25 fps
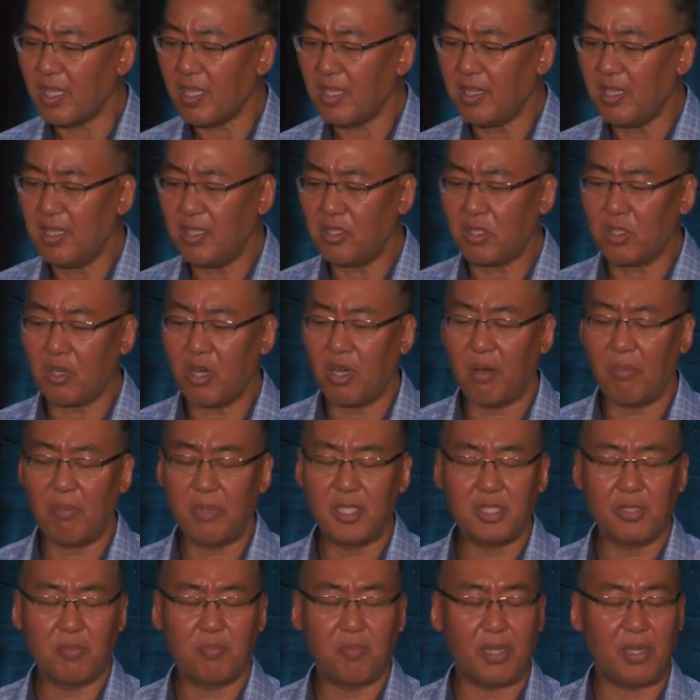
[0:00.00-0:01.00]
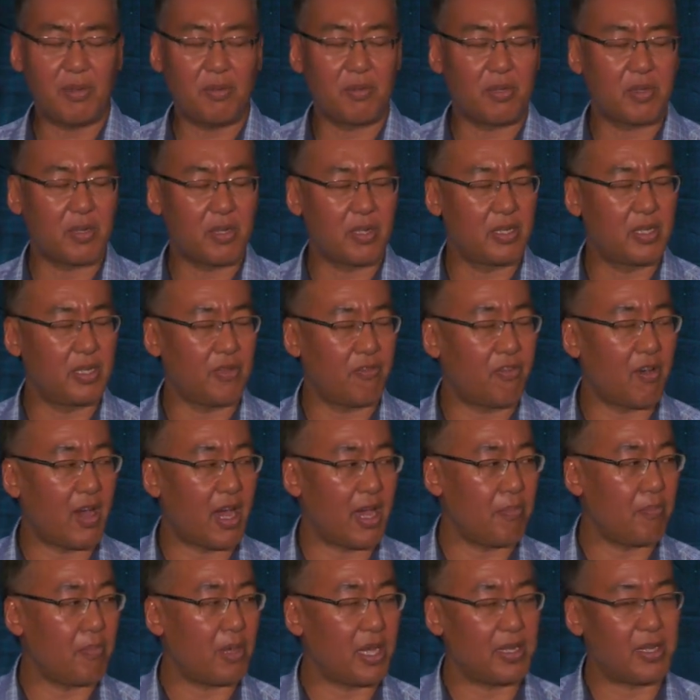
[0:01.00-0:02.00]
This term has been
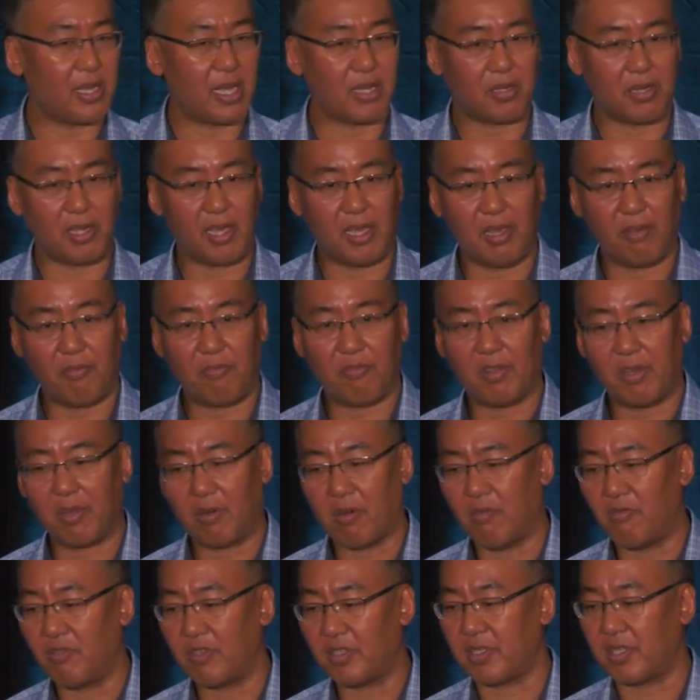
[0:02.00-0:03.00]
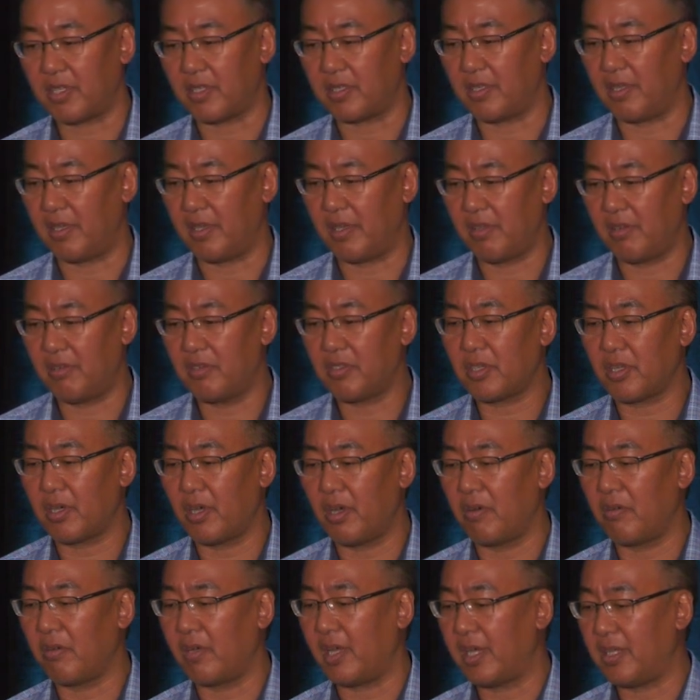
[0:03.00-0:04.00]
defined by Dr. Hayflick over 60 years
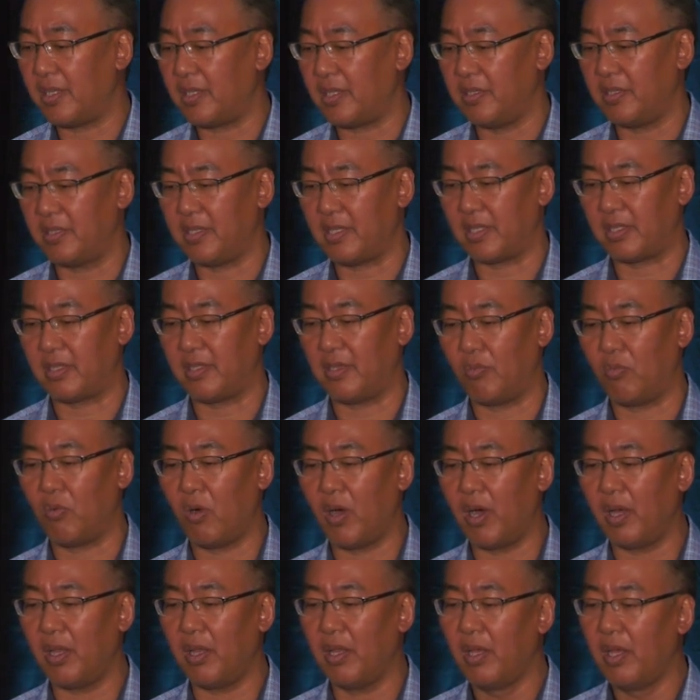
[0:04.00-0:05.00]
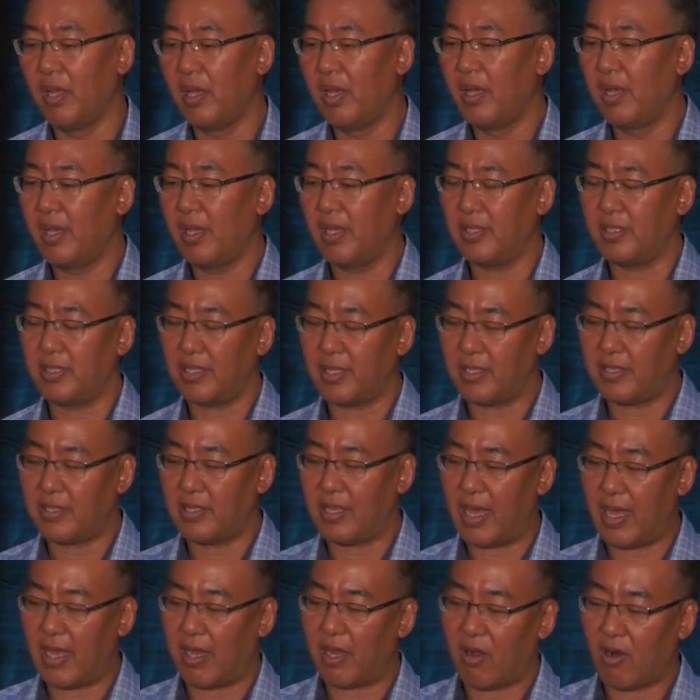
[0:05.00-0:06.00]
ago in 1961. He says
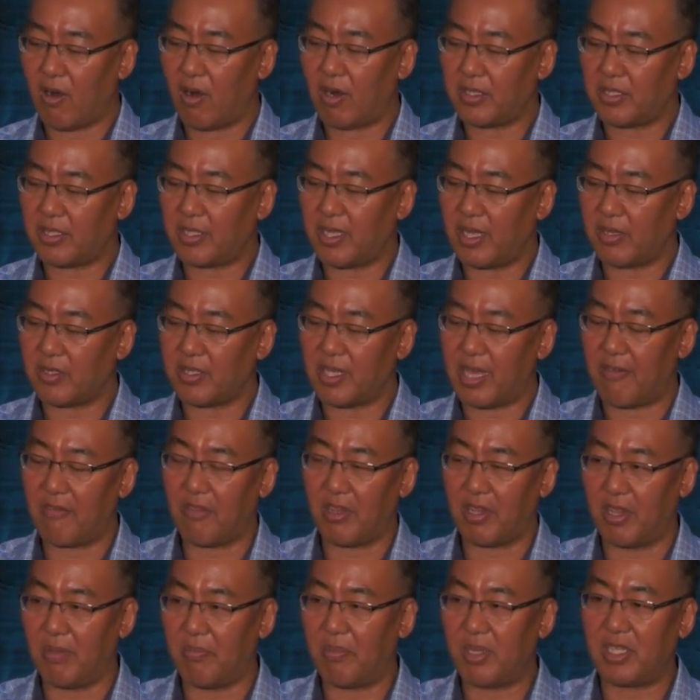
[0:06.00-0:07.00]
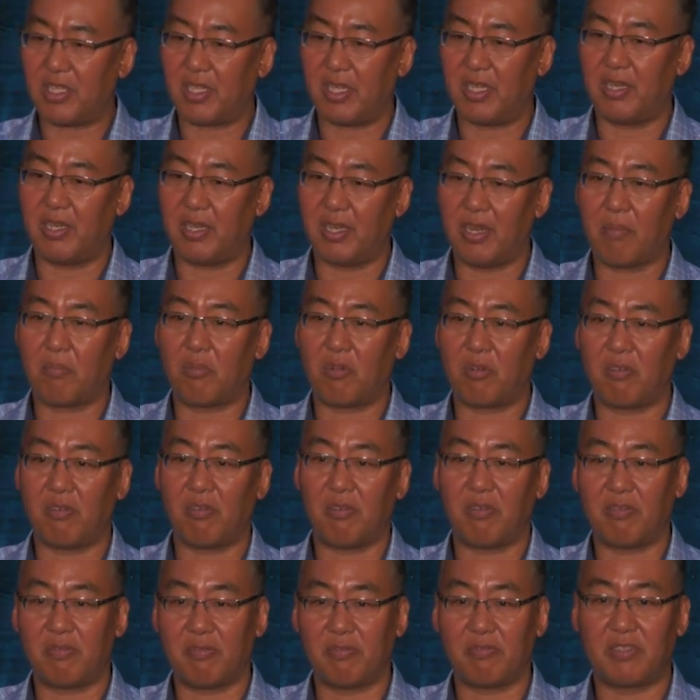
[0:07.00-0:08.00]
that our cells have a limited number
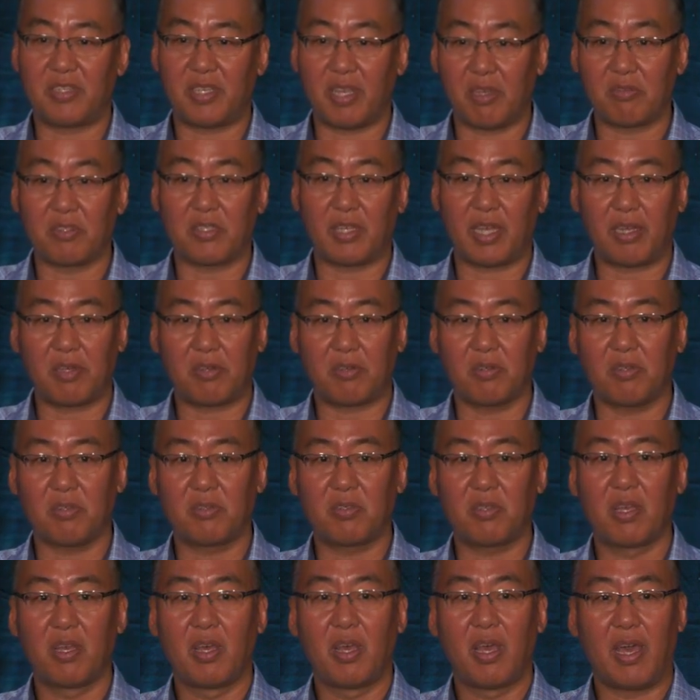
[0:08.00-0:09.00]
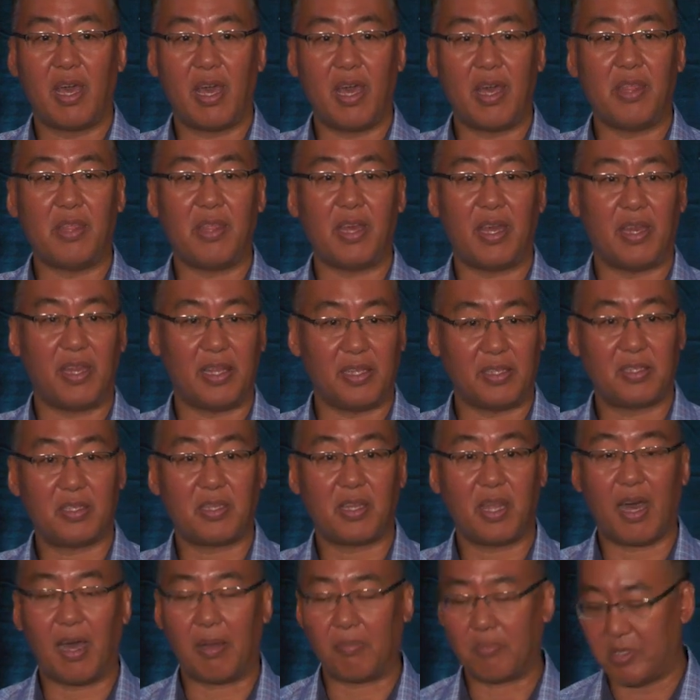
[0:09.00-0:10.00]
of cell cycles, and then it
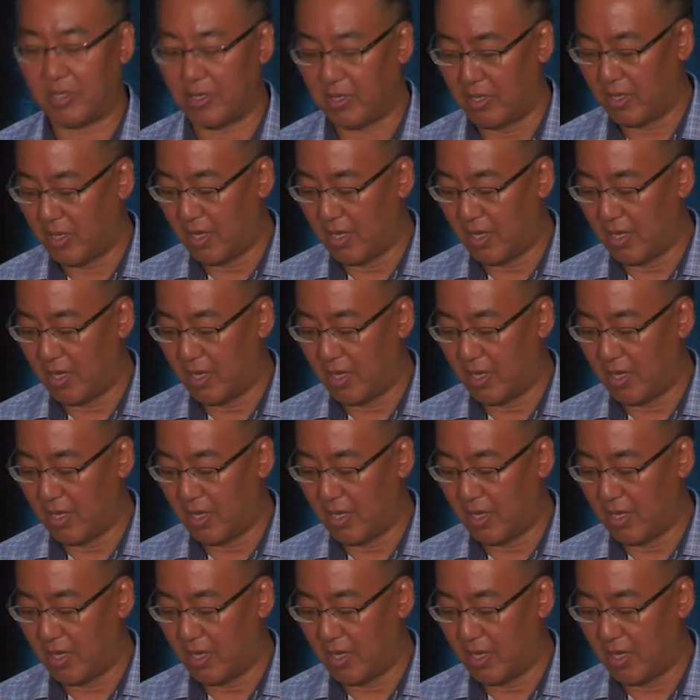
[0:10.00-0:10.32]
stops.